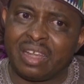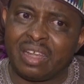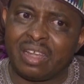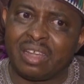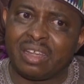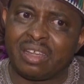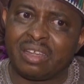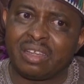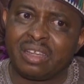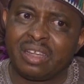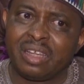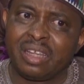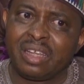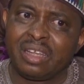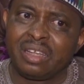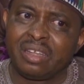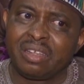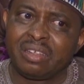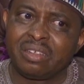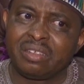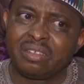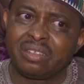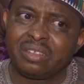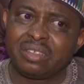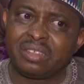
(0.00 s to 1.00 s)
uh,
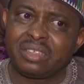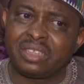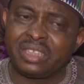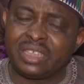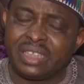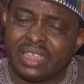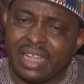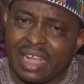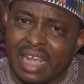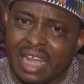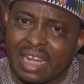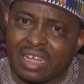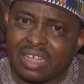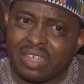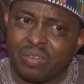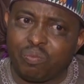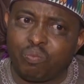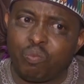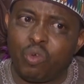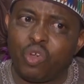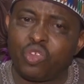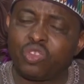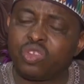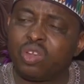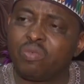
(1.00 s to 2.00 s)
chaired
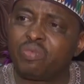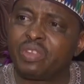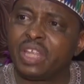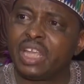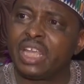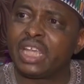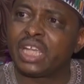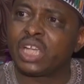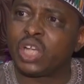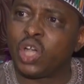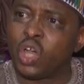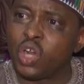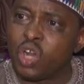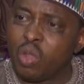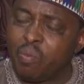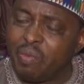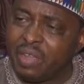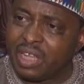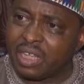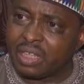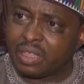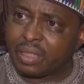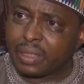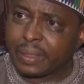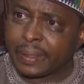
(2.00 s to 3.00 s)
most of the
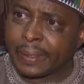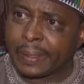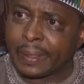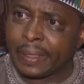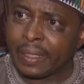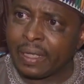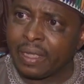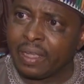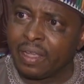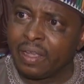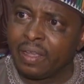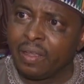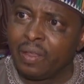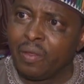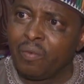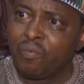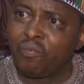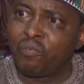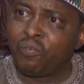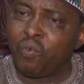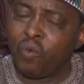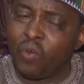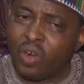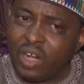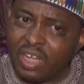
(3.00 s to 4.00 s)
economic
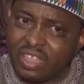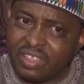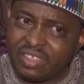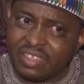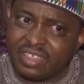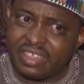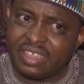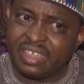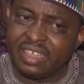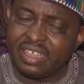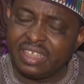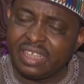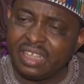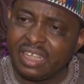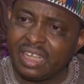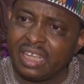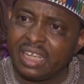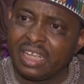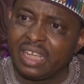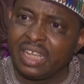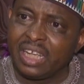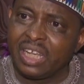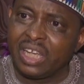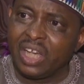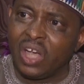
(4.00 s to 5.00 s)
policy
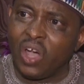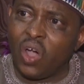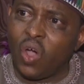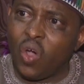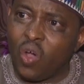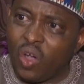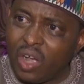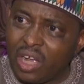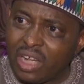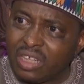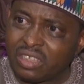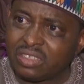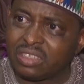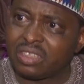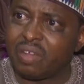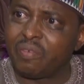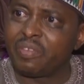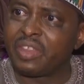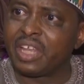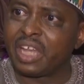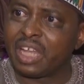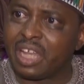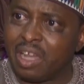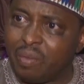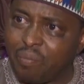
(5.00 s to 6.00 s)
organs
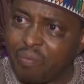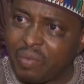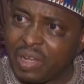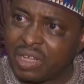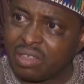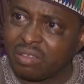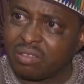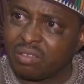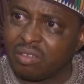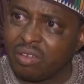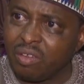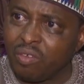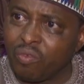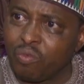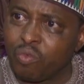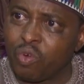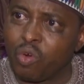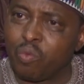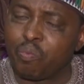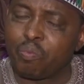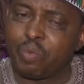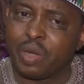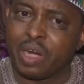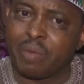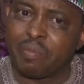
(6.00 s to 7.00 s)
of the government,
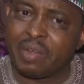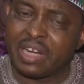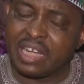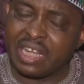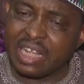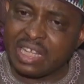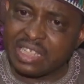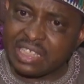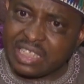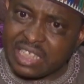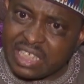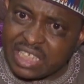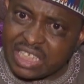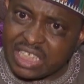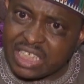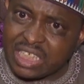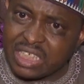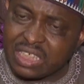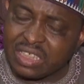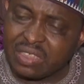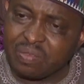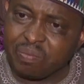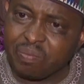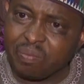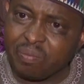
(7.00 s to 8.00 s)
from
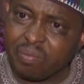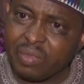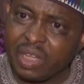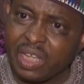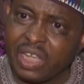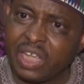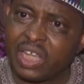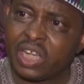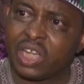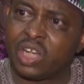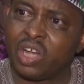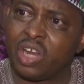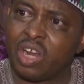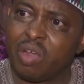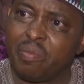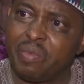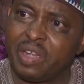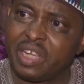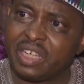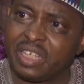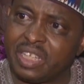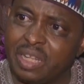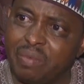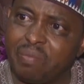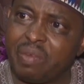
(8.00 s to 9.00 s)
privatization,
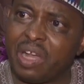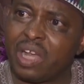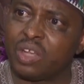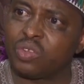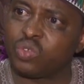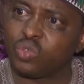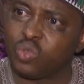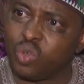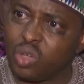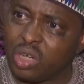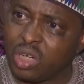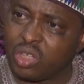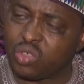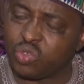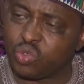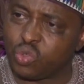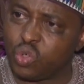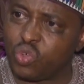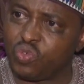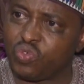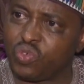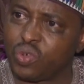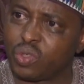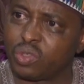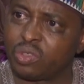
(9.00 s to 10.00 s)
economic team, and so on and
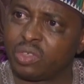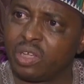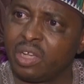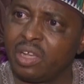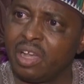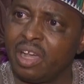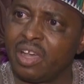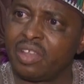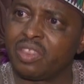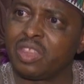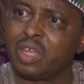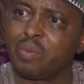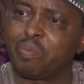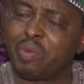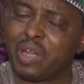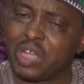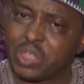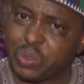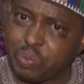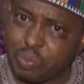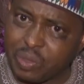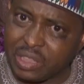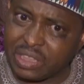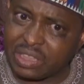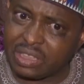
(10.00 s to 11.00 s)
so forth. As the
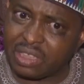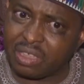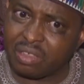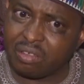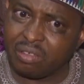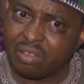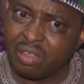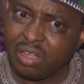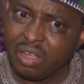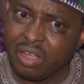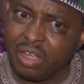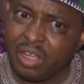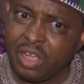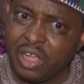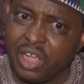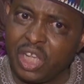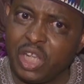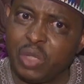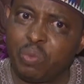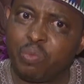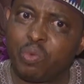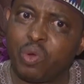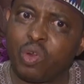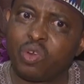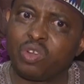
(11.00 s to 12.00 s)
vice president,
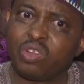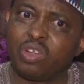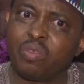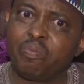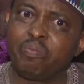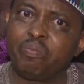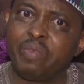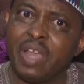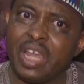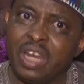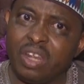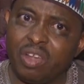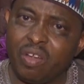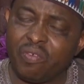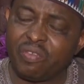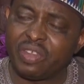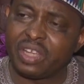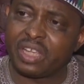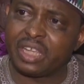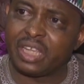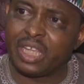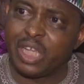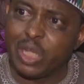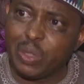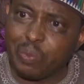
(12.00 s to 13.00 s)
he brought in many of
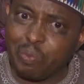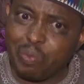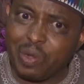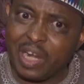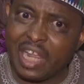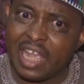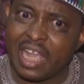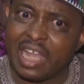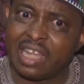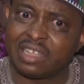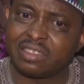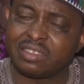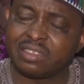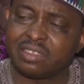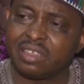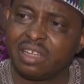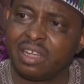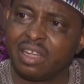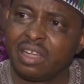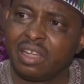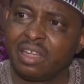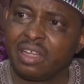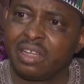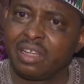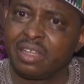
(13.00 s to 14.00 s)
the key players
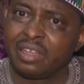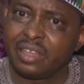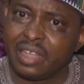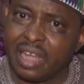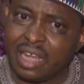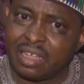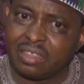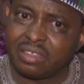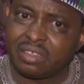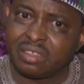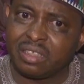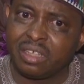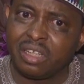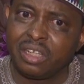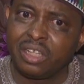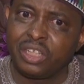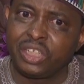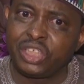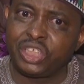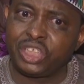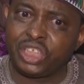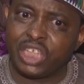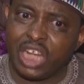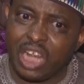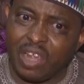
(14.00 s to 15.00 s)
that
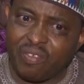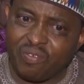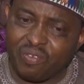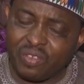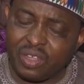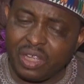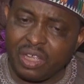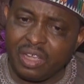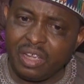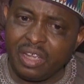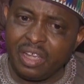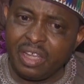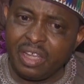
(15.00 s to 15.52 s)
shaped